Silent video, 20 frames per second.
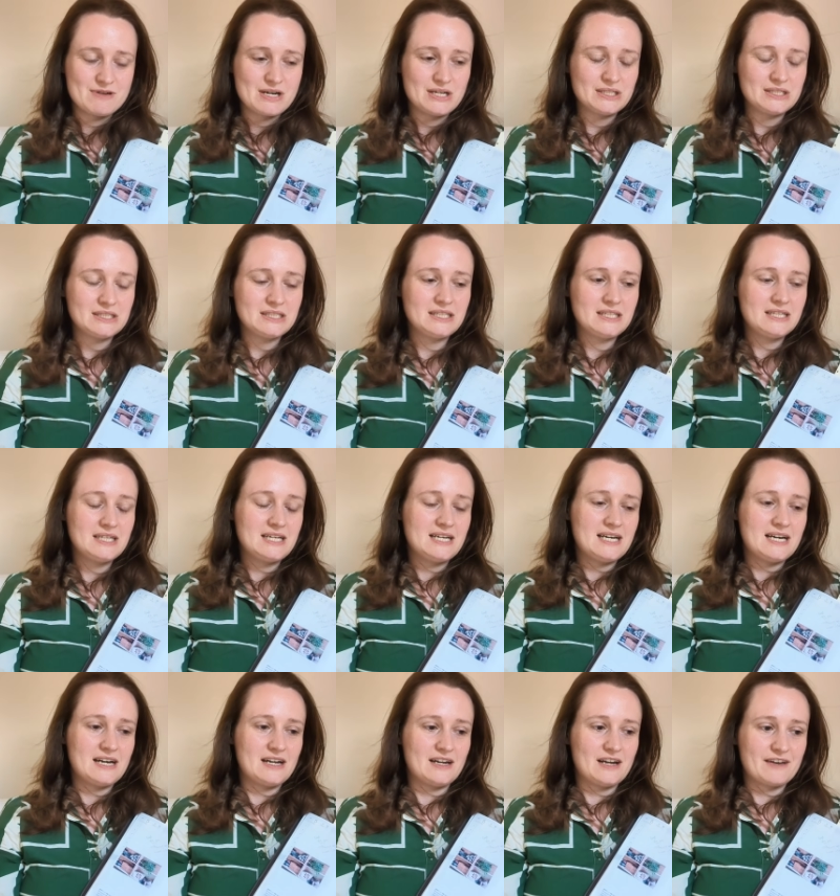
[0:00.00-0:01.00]
run,
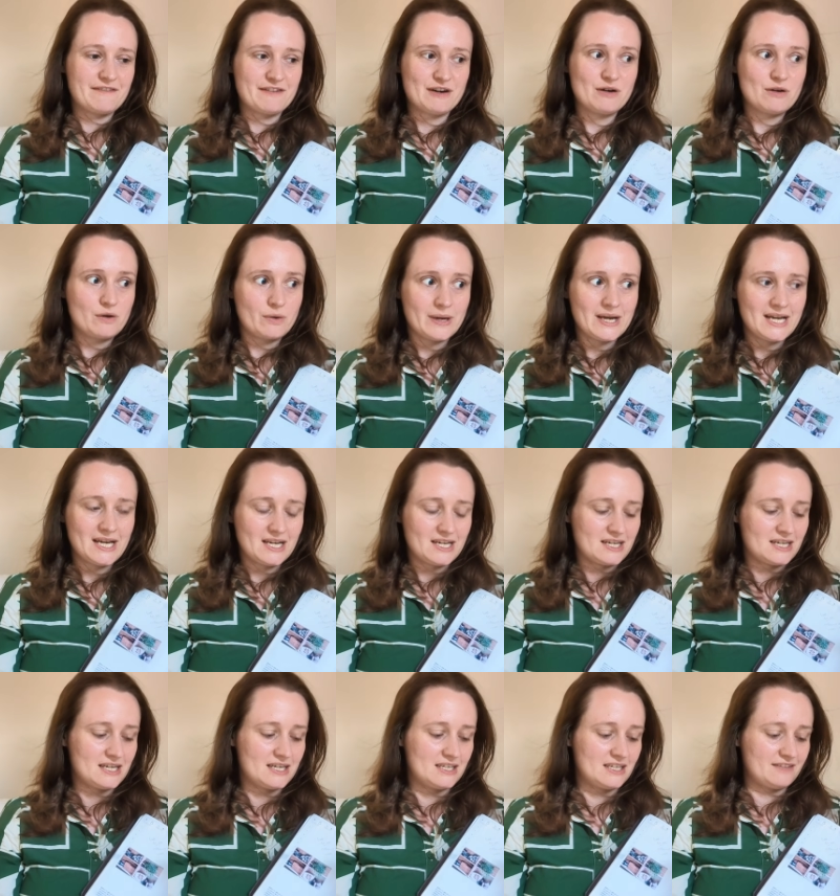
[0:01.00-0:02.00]
and I felt quick
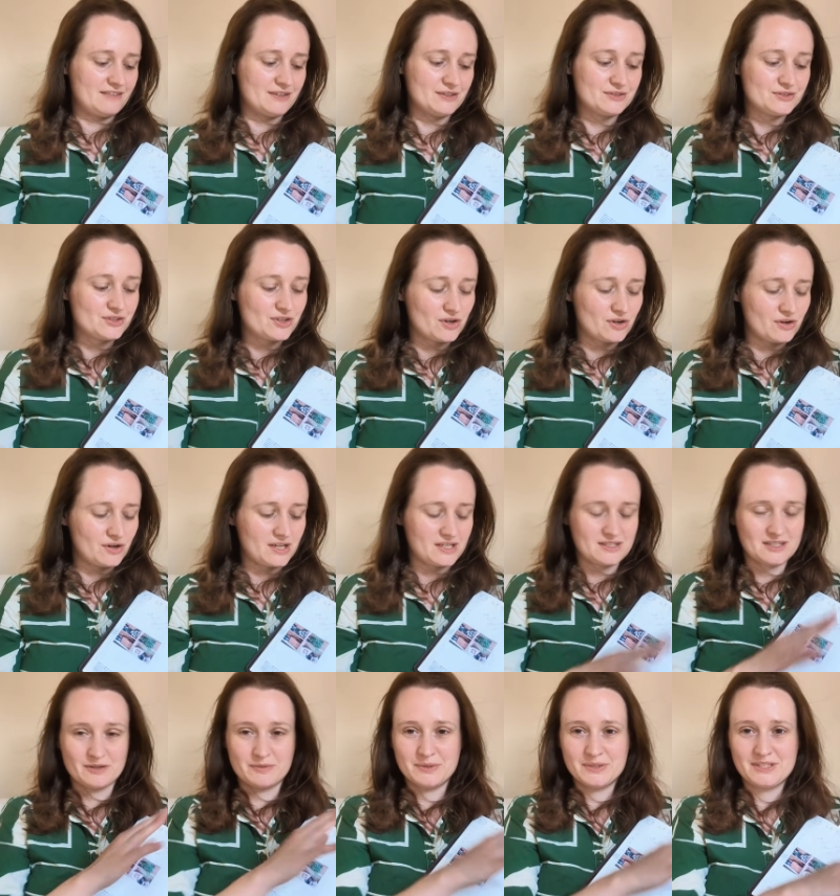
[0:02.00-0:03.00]
and I felt strong, and
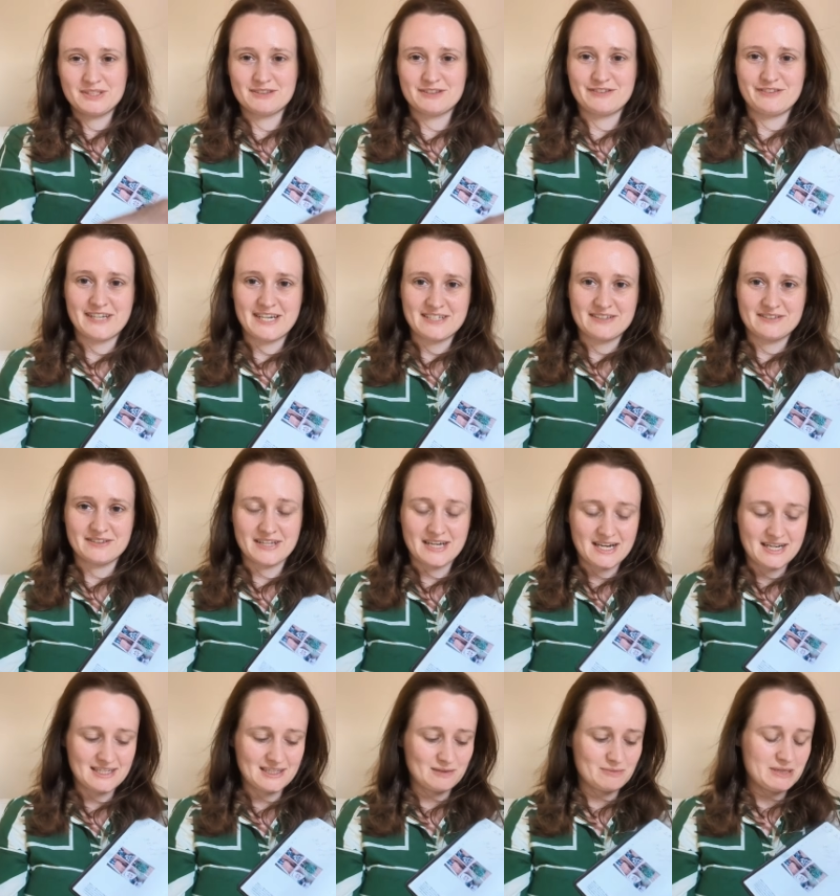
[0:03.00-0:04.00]
so I want to reflect on
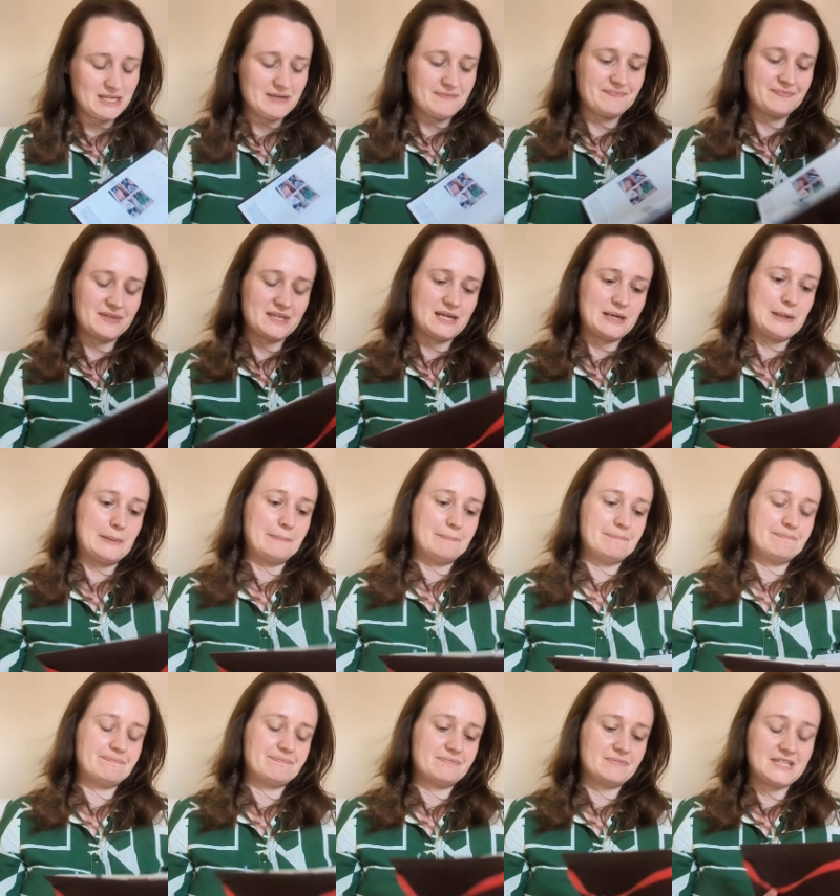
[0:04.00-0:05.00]
that a little bit.
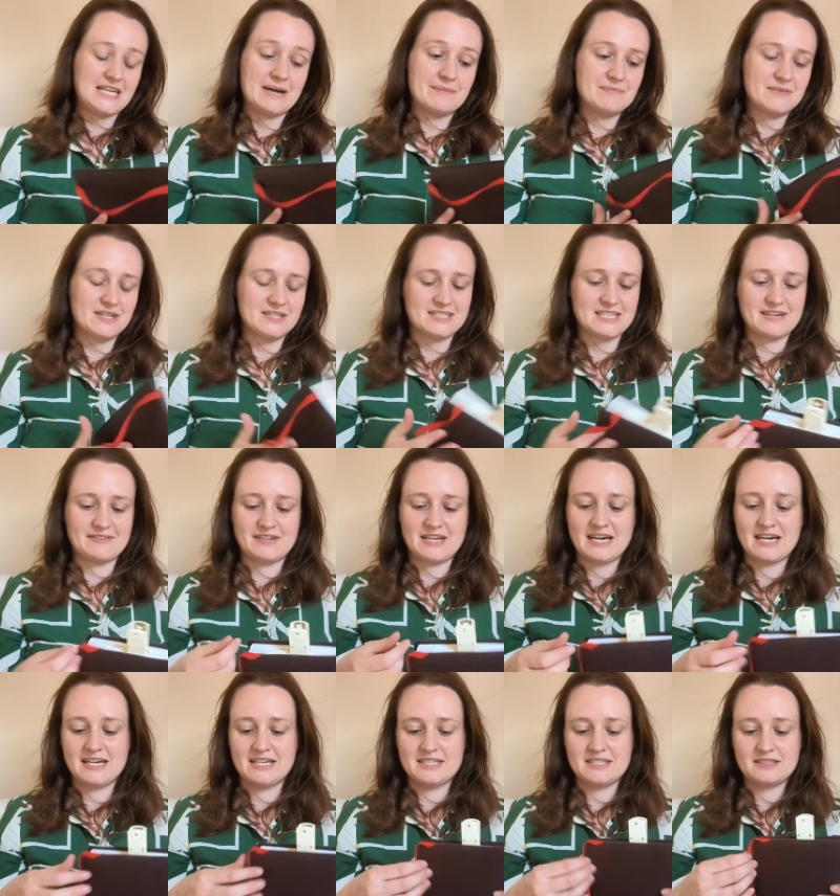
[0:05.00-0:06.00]
Yeah, I just
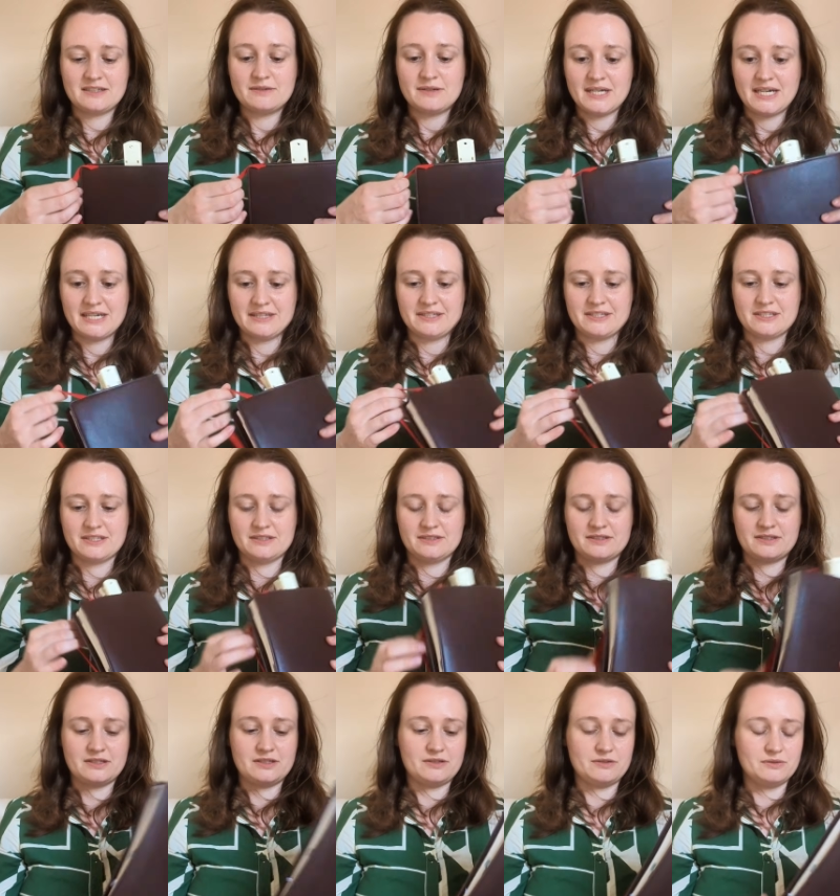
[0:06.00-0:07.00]
haven't quite had the
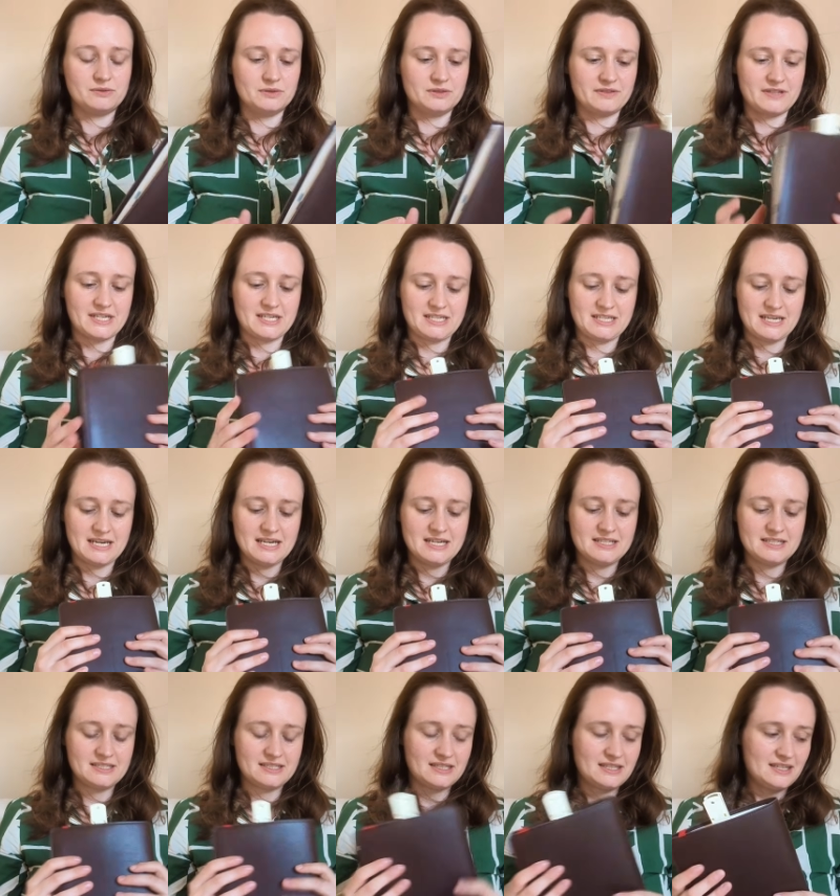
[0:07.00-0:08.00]
chance to do all of that
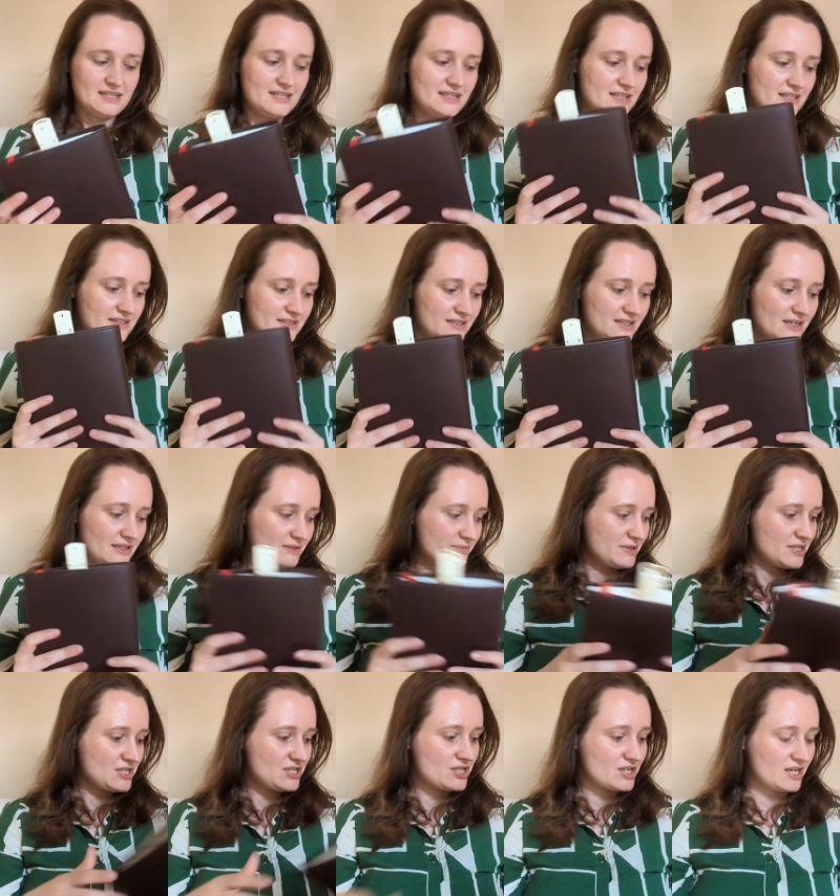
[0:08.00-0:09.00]
yet. So that's
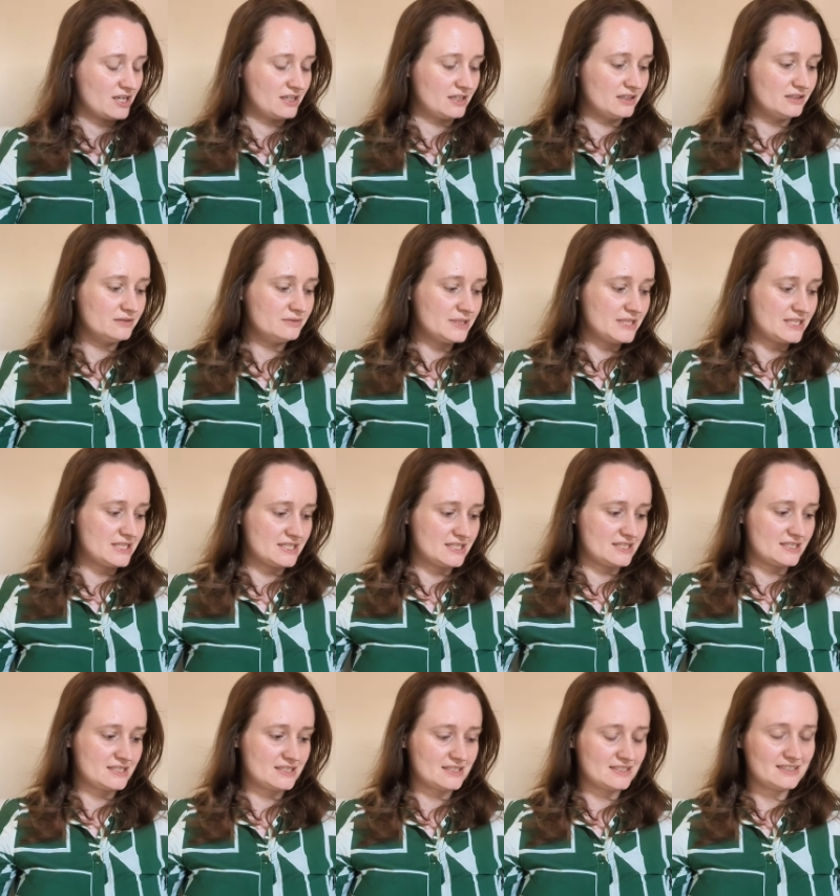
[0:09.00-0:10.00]
my journal, which
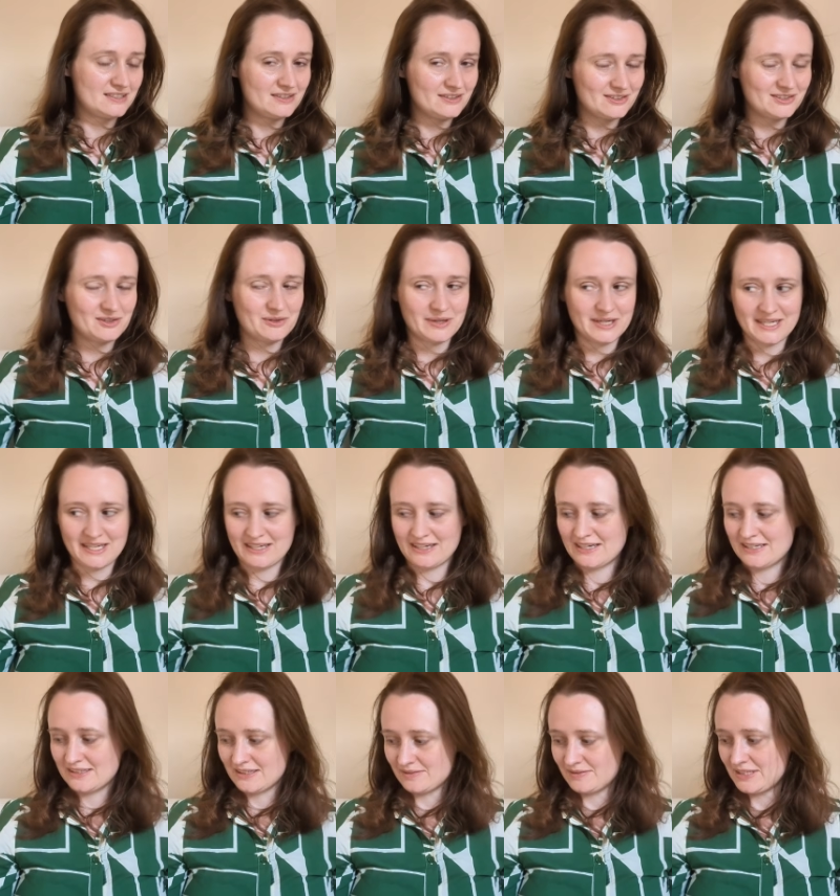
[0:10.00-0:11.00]
is not quite
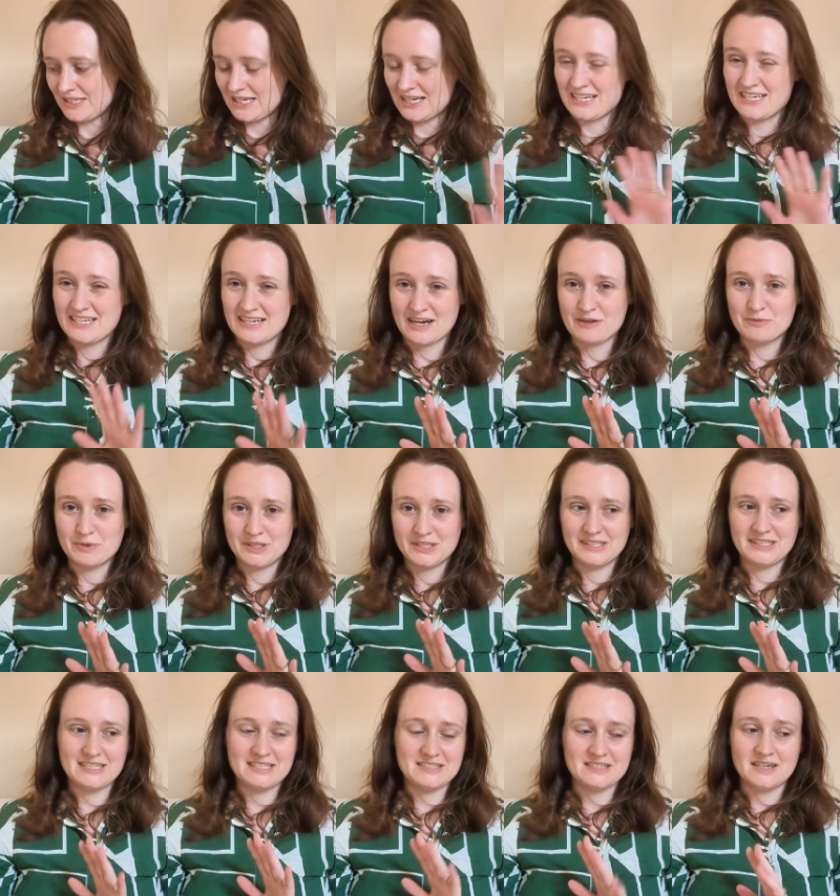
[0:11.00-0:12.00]
as up to date. I
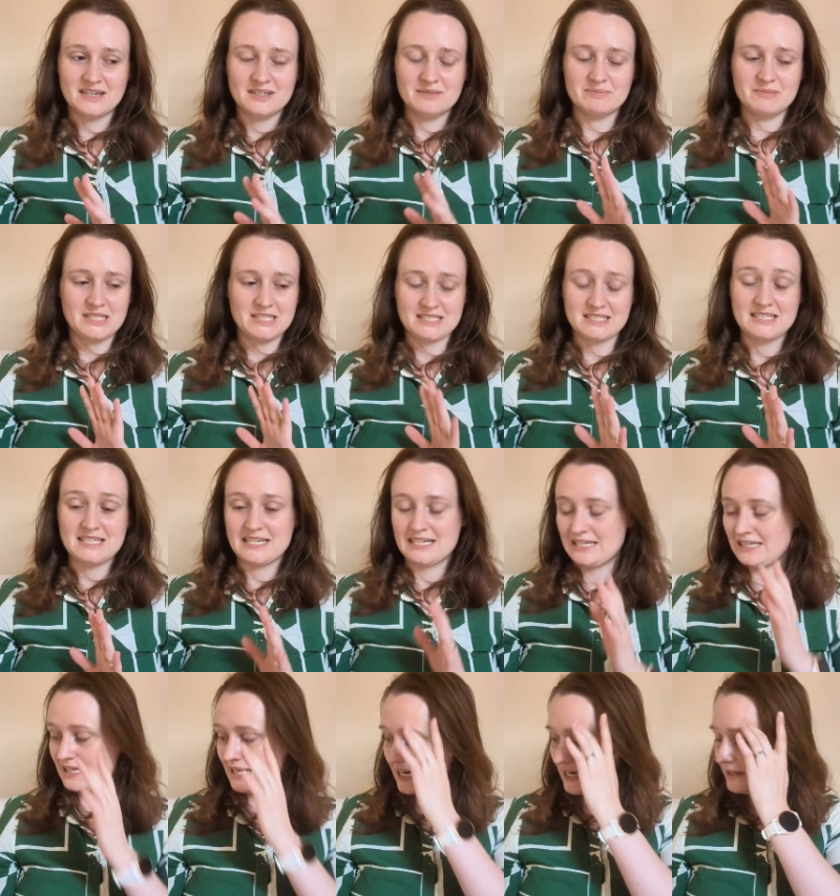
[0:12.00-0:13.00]
wanted it done, but it's
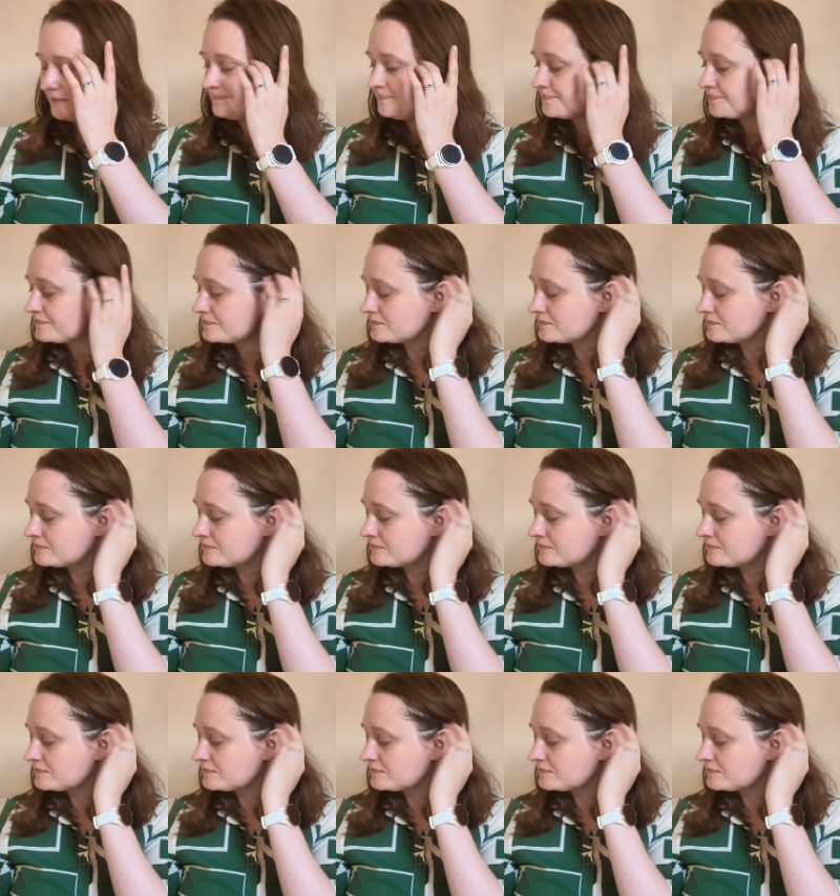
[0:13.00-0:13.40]
nearly there.